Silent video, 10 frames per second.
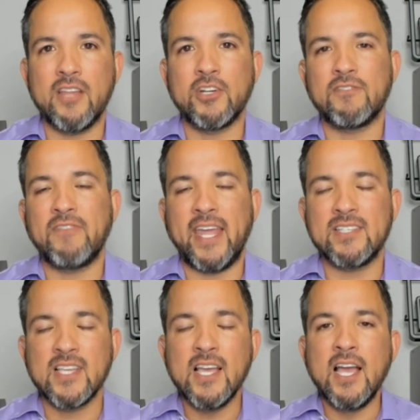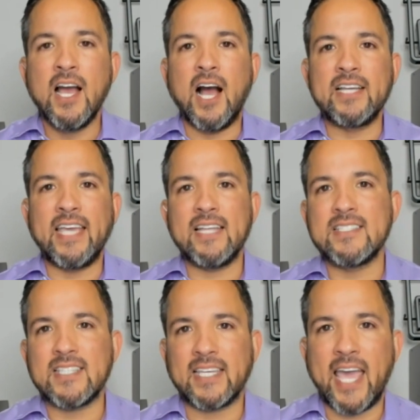on their face
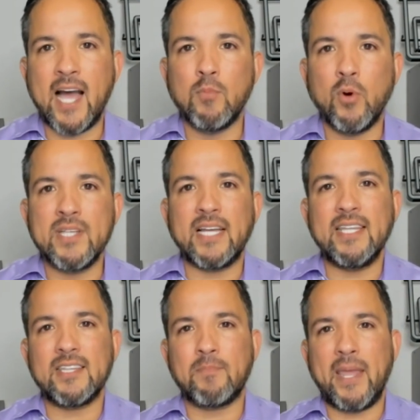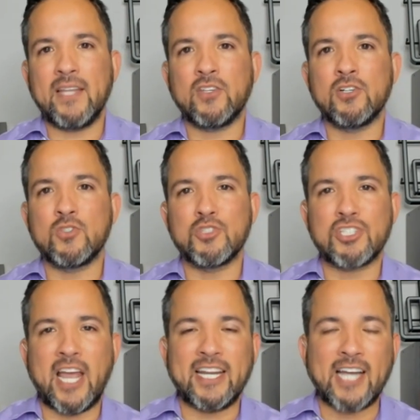against the Cowboys. I think the Panthers are
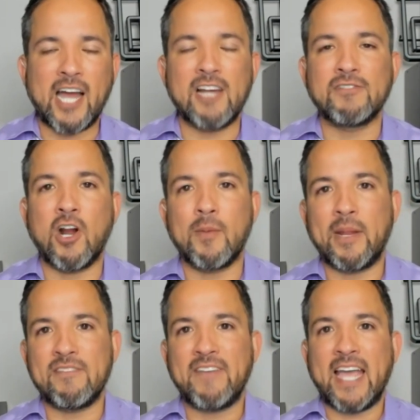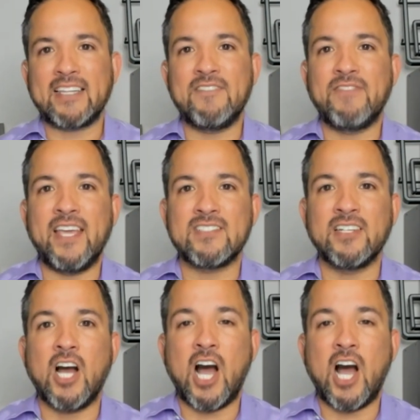just kind of caught off guard by the fact they faced an